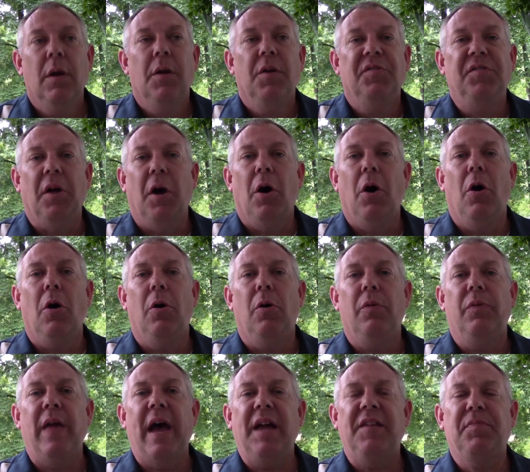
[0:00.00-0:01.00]
So
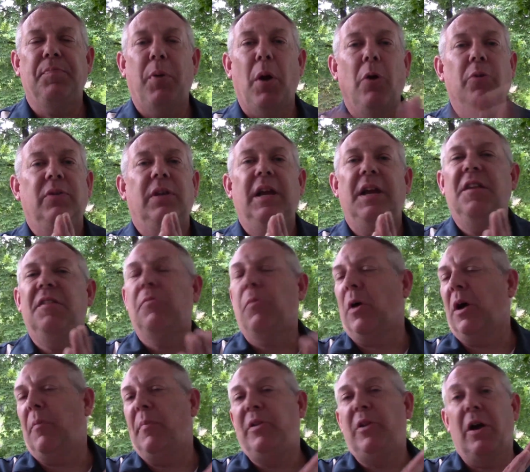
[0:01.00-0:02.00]
that's proteins. We're
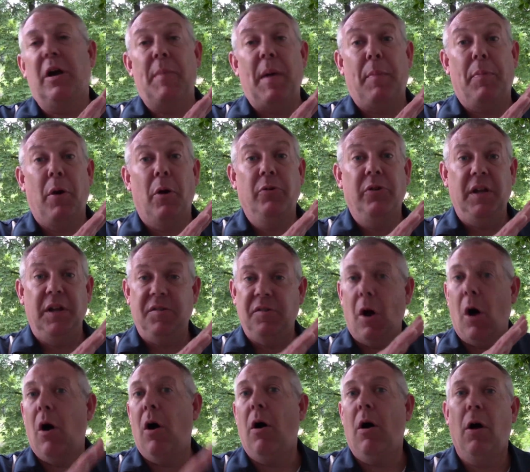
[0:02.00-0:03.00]
going to be talking about proteins
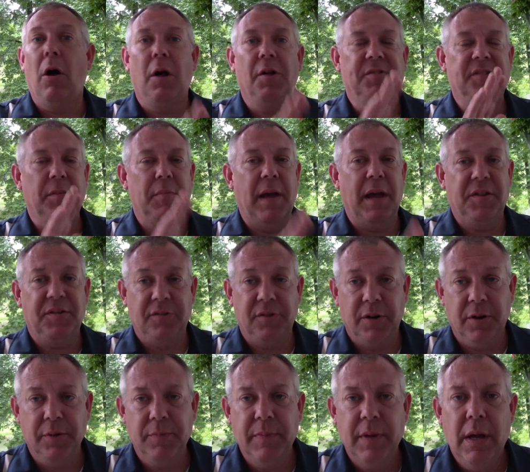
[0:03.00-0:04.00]
all
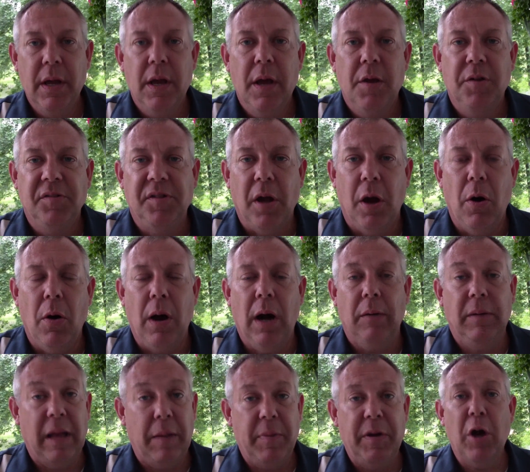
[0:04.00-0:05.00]
semester. So uh,
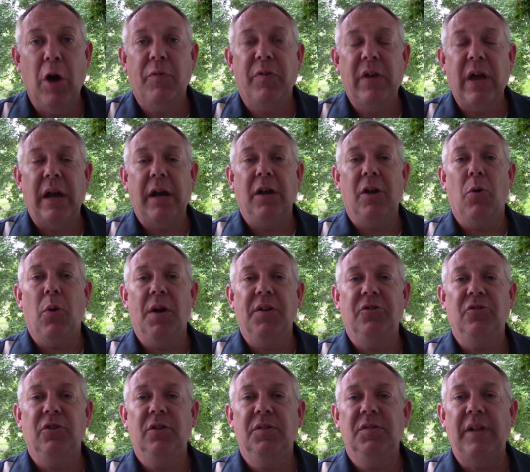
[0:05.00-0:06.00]
let me know if you got any
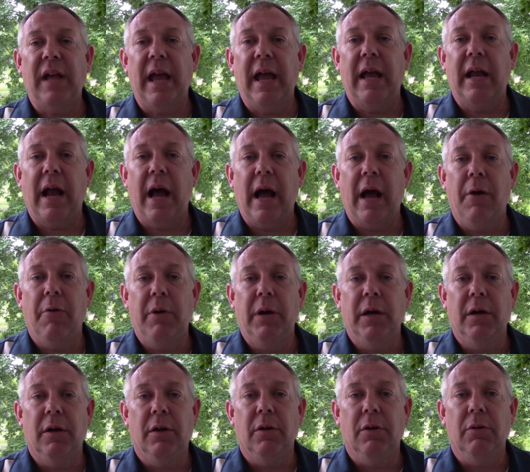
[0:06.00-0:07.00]
questions, and I
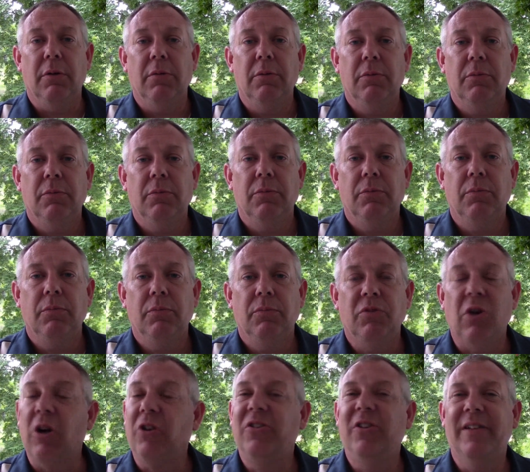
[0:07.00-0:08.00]
will
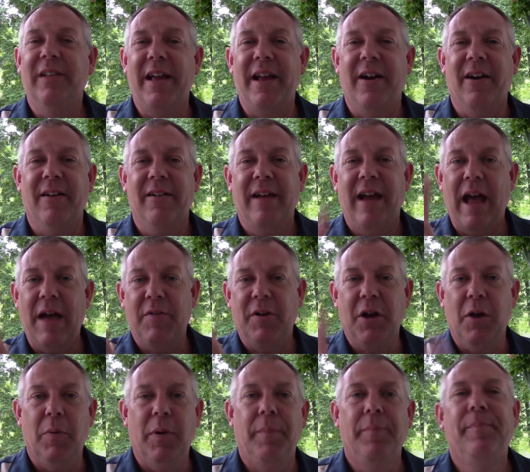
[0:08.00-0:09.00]
talk to you later. Have a
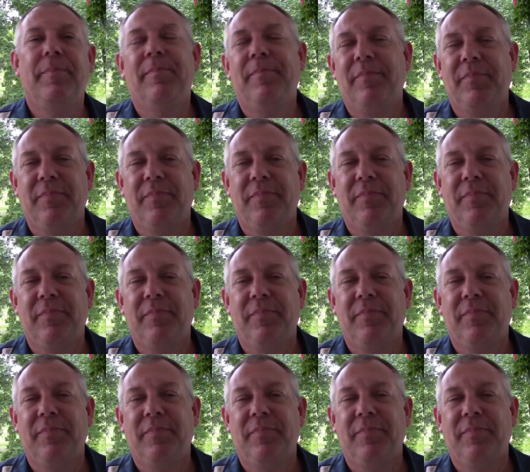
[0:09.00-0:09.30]
good one.